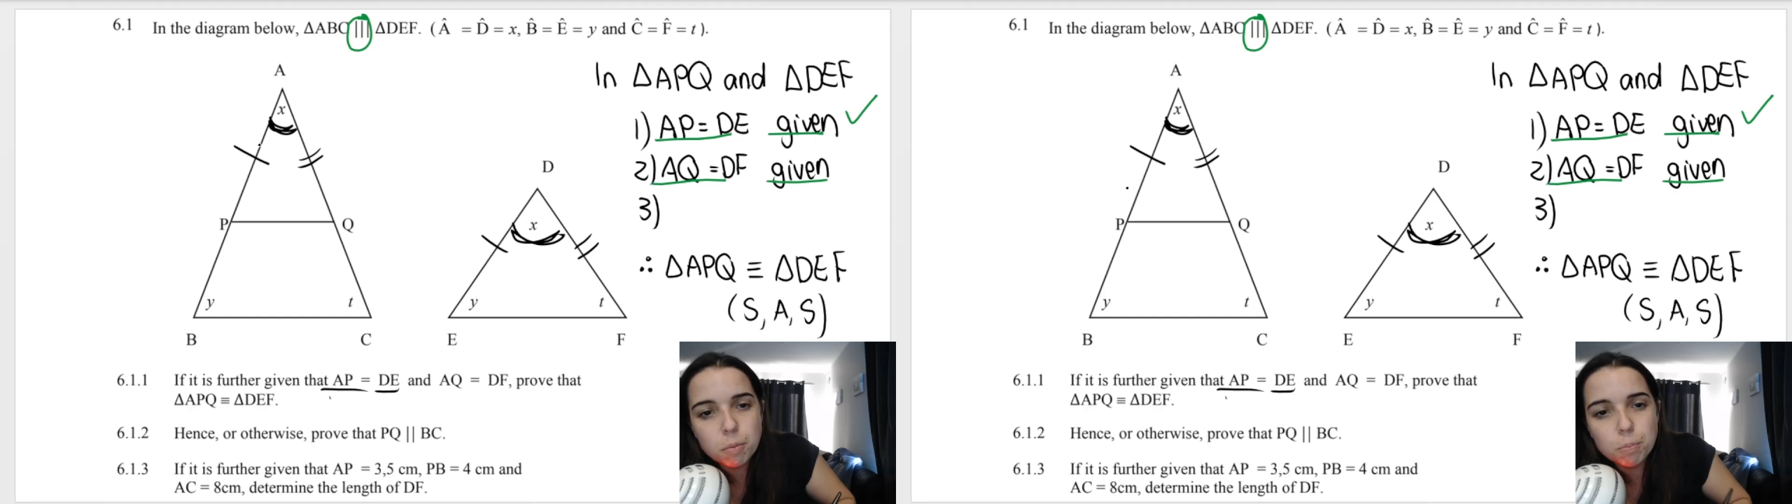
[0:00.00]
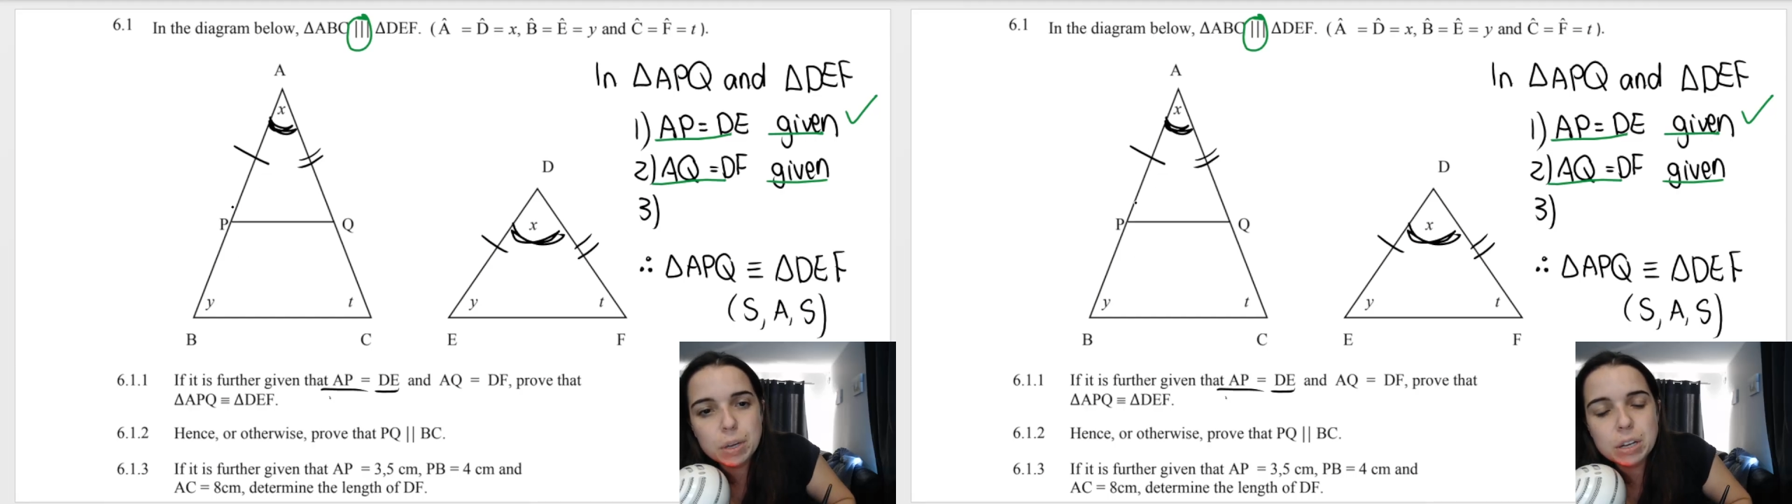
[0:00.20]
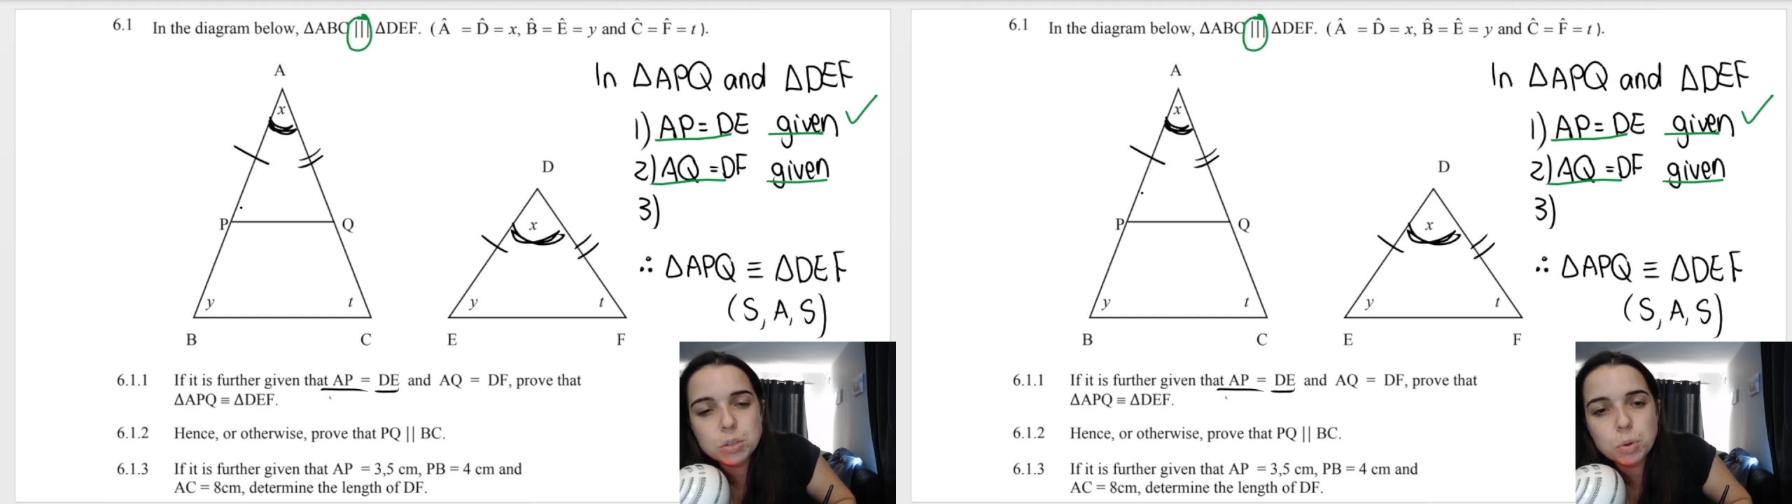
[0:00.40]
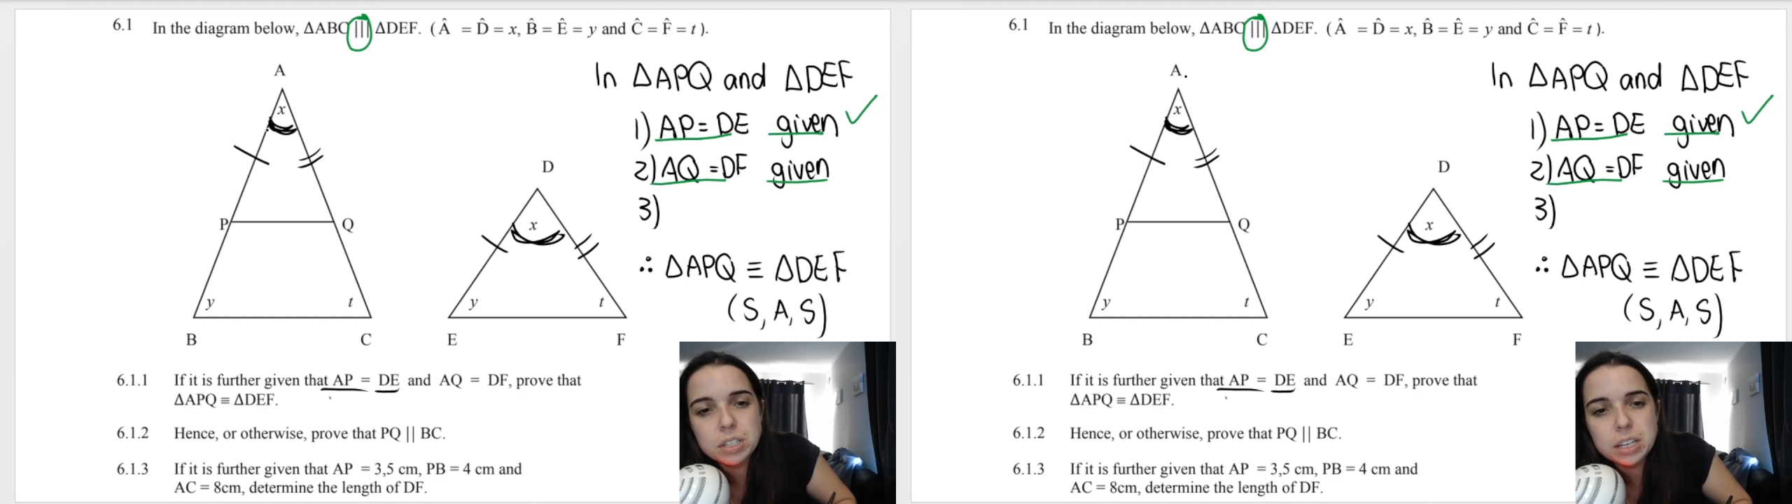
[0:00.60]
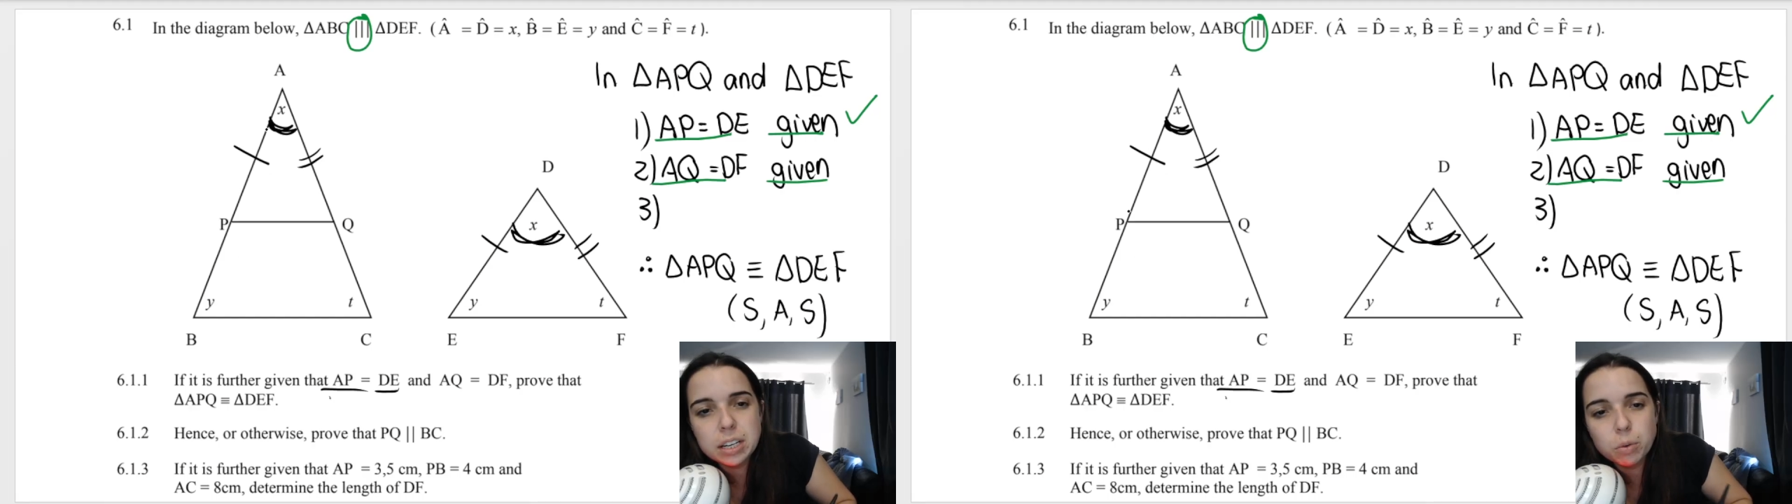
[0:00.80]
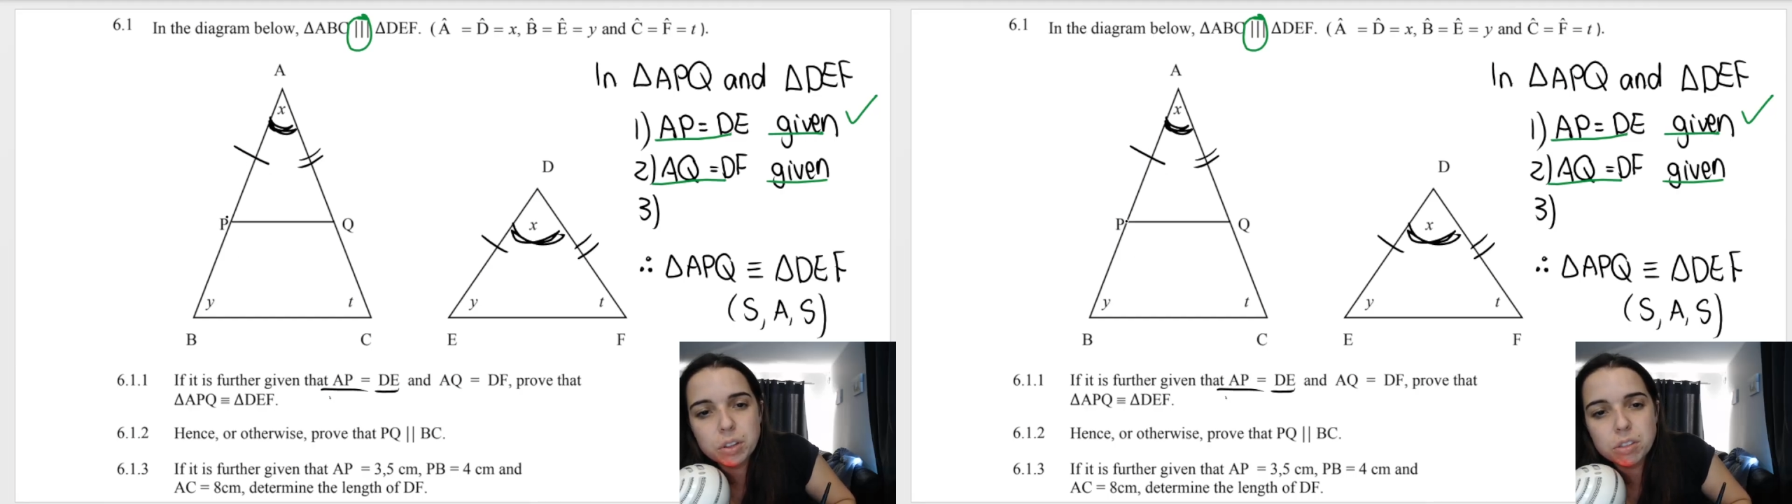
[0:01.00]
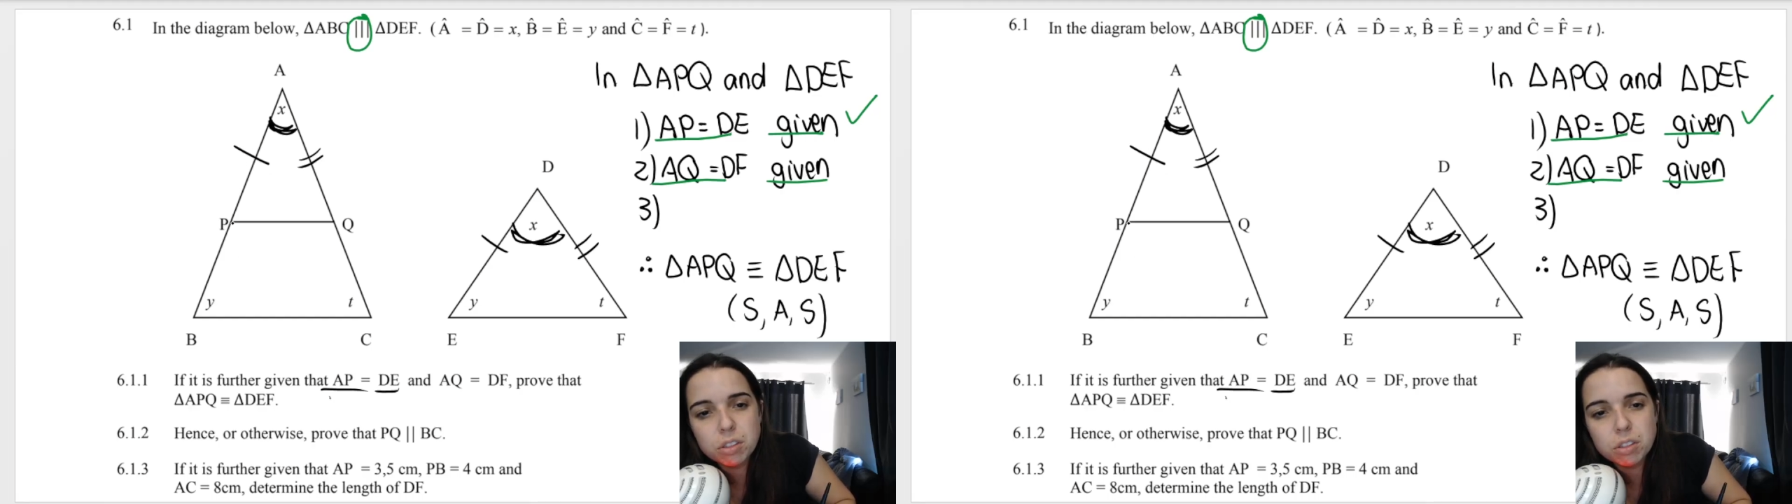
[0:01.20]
because we're dealing with